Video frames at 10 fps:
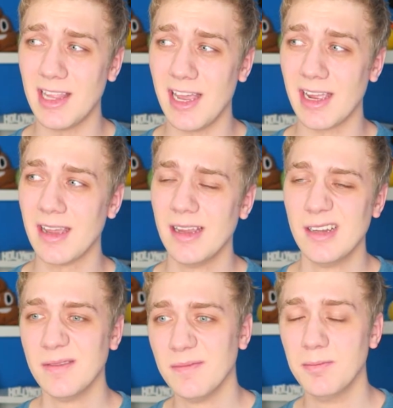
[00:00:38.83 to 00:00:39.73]
like,
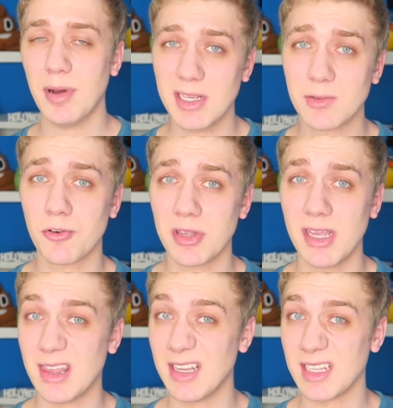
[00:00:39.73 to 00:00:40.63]

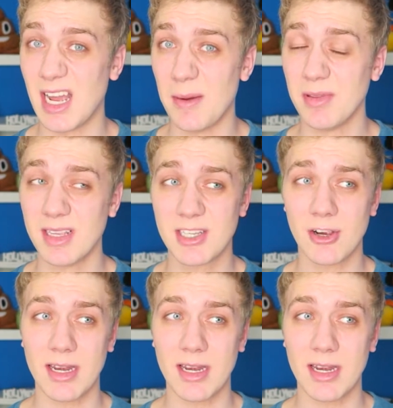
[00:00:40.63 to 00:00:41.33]
buzzworthy things that happened this year.